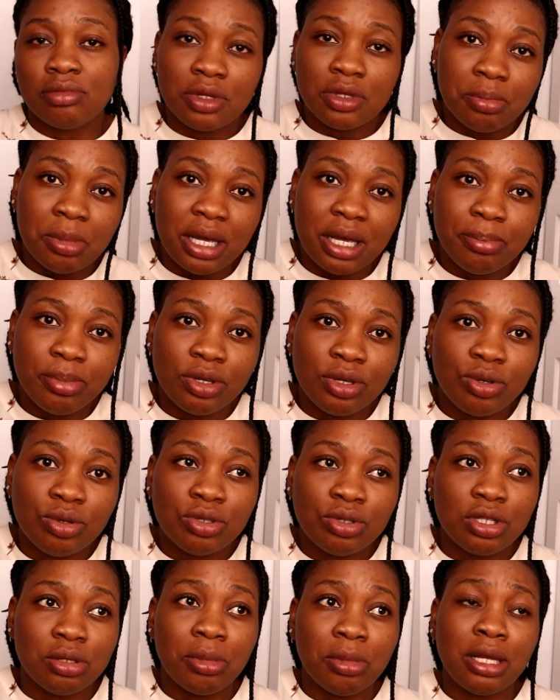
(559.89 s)
it might be
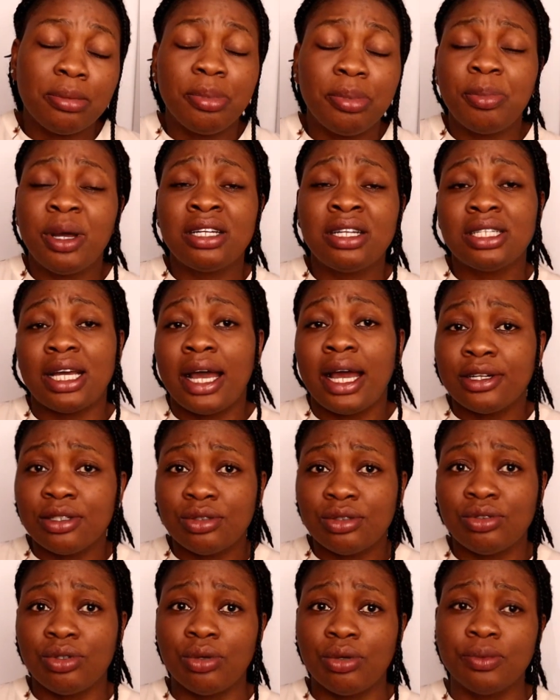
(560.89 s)
good, it might be bad, I
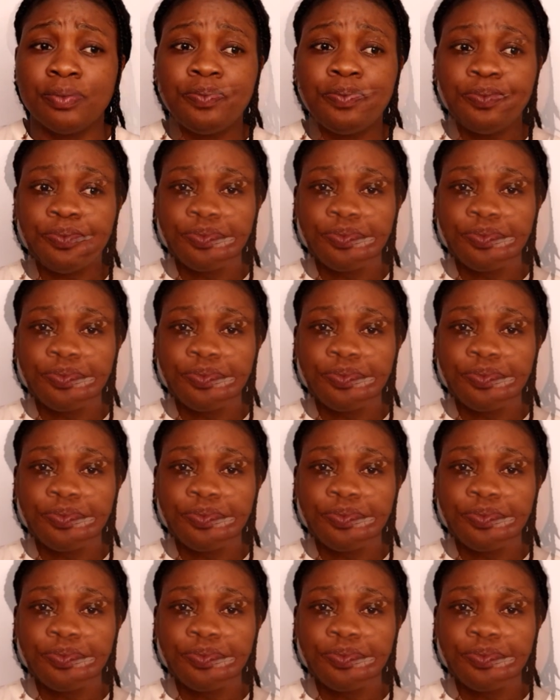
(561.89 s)
don't know.